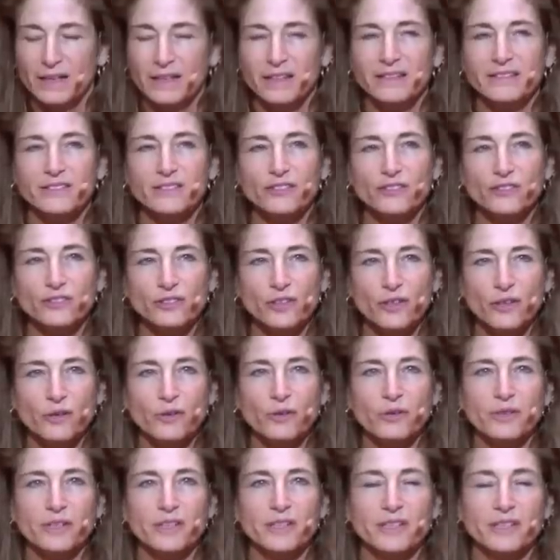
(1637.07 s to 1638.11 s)
It's
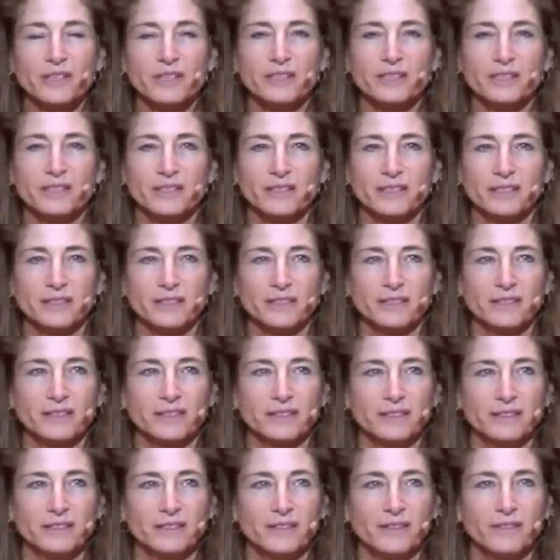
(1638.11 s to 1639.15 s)
so easy
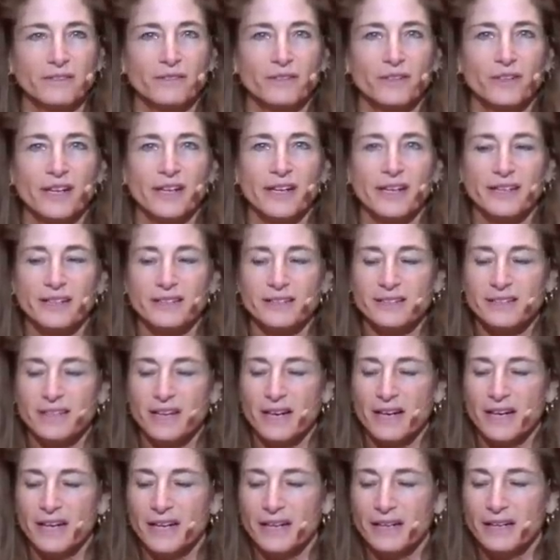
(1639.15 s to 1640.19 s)
for
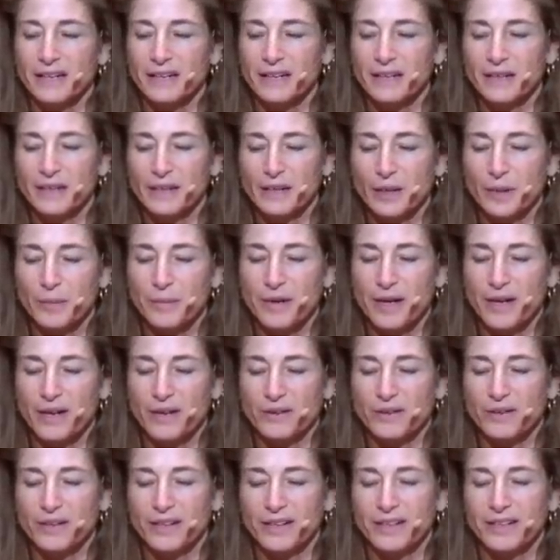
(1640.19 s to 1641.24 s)
anxiety
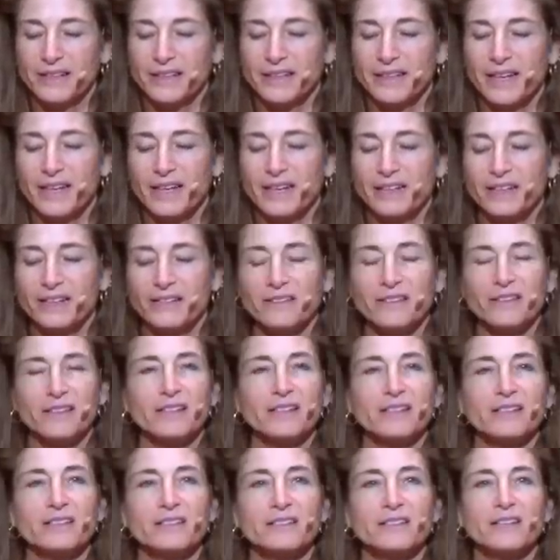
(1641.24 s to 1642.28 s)
about getting
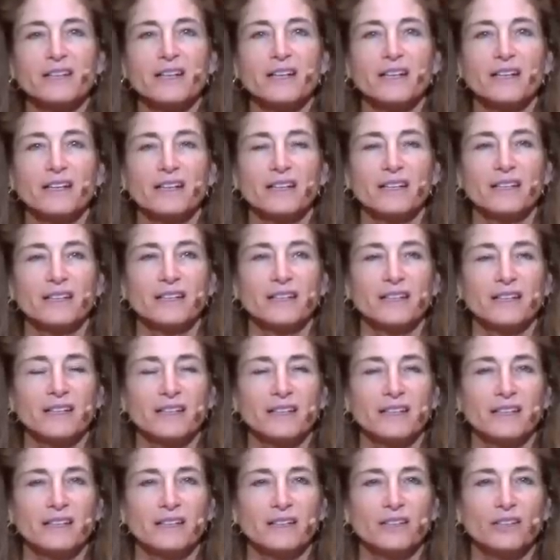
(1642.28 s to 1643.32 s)
things done
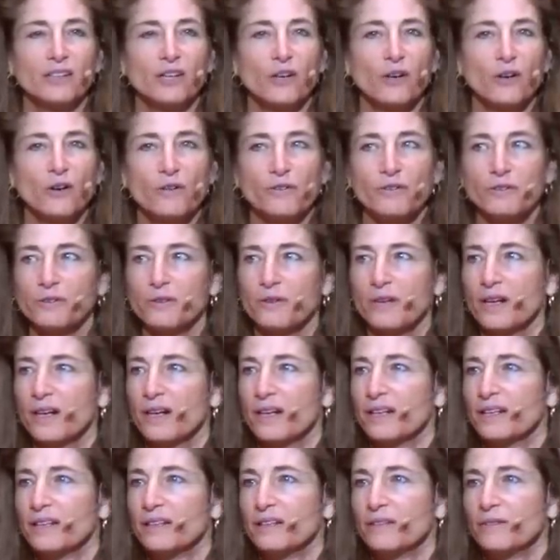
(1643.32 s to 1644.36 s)
to
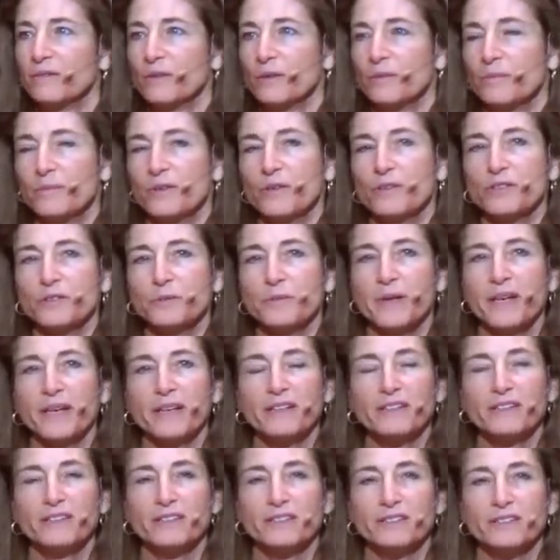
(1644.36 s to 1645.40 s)
override what most
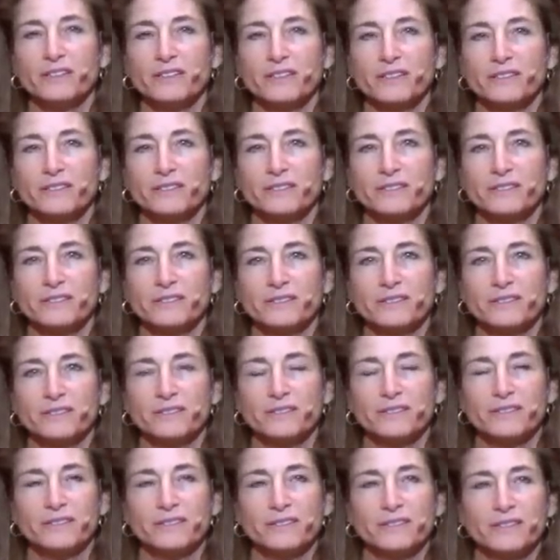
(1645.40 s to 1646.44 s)
matters.
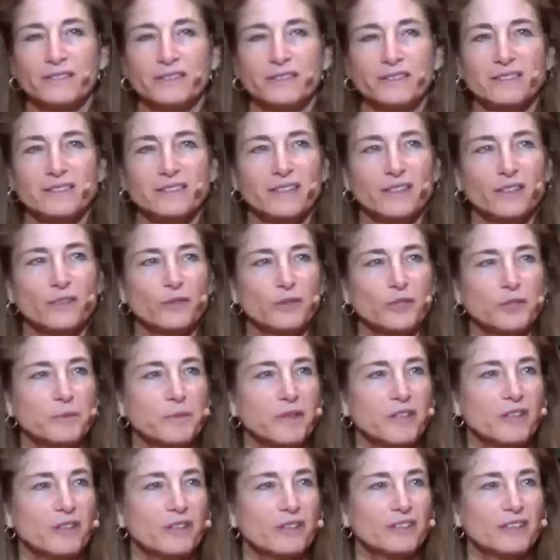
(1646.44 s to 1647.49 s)
It's like we
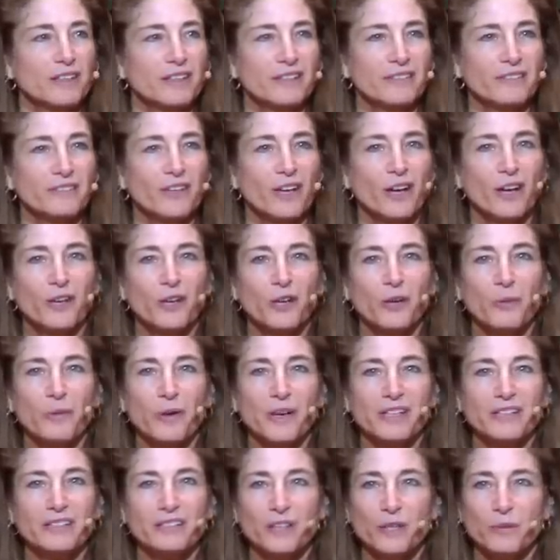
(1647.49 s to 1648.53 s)
spend our life on our
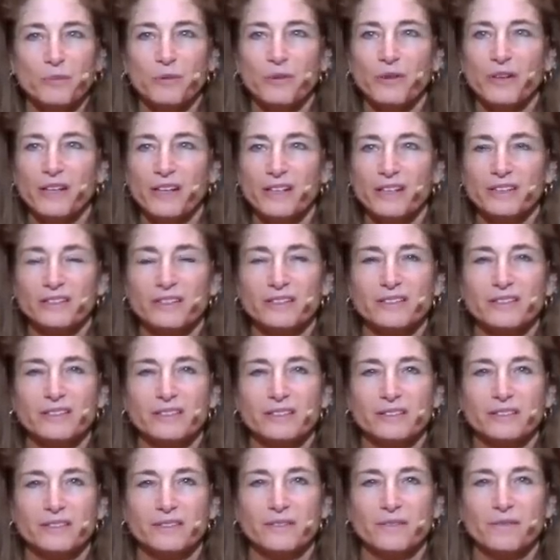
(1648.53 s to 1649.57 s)
way somewhere
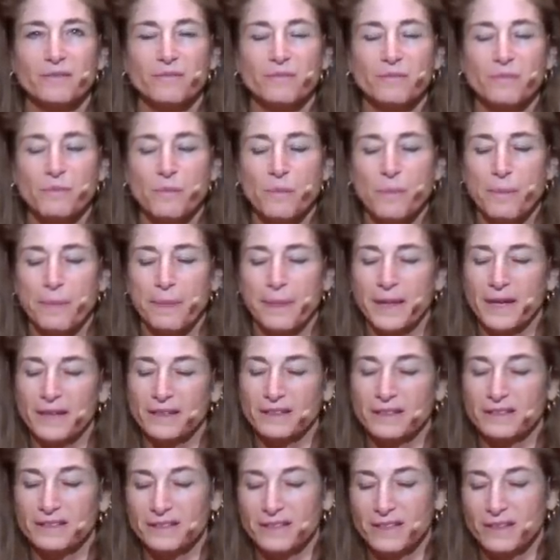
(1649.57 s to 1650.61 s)
else. At
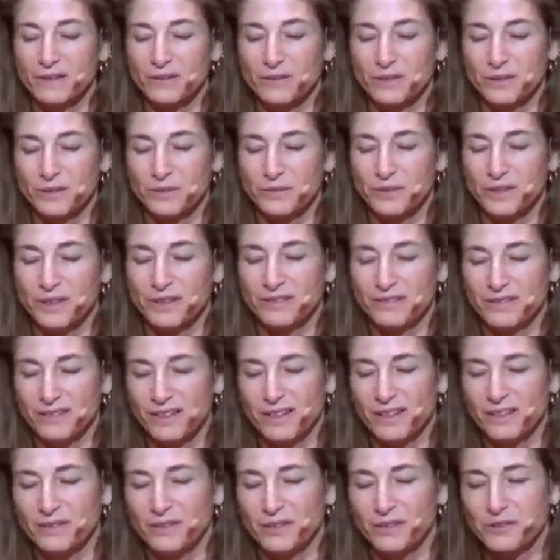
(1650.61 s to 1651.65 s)
least that was what
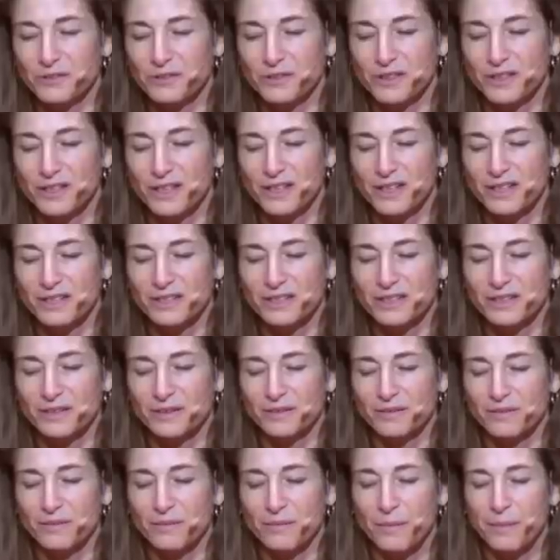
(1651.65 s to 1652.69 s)
I was
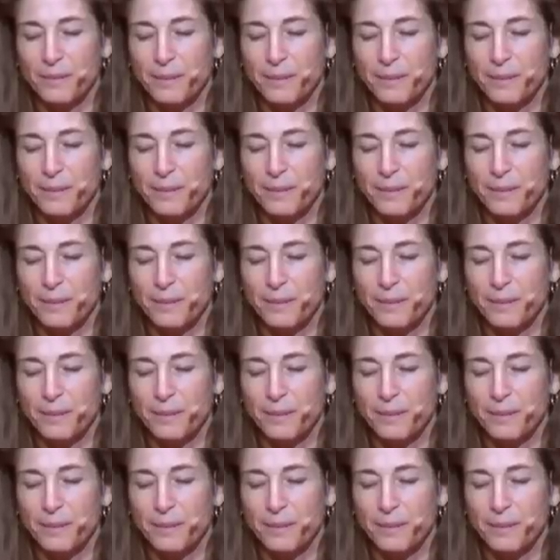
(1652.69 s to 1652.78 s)
realizing.